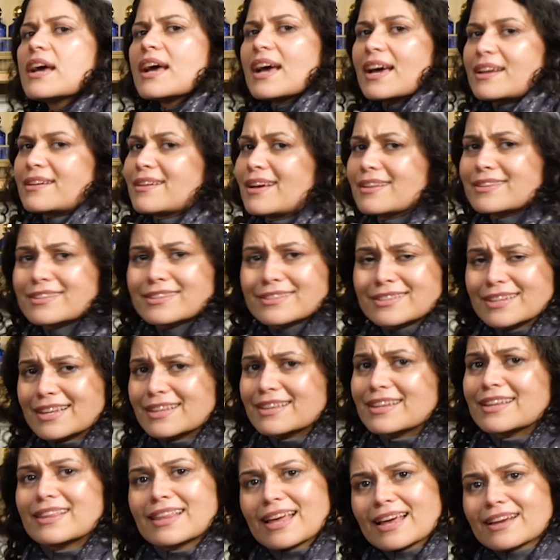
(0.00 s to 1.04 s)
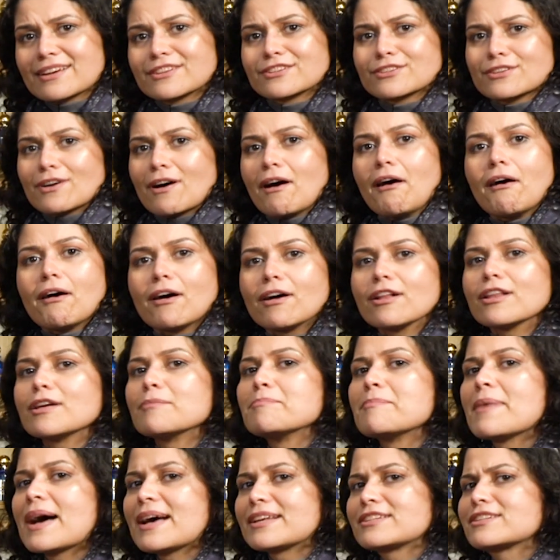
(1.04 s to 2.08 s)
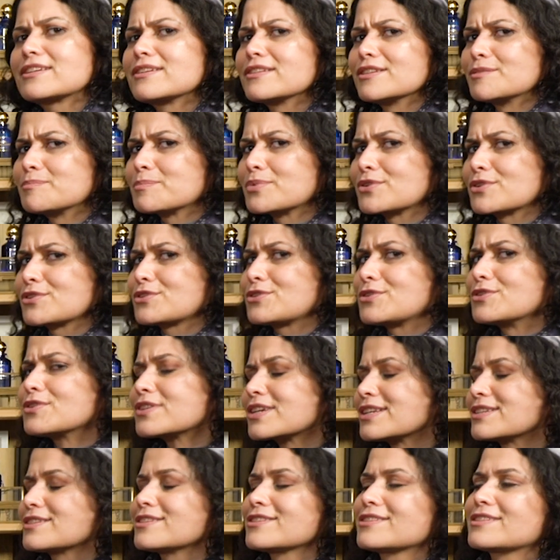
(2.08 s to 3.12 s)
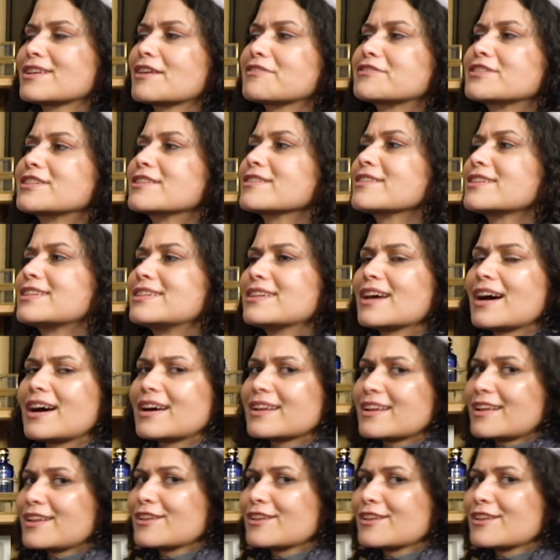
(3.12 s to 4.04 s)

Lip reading: And not to say that that is all a masculine pursuit, because it's definitely not.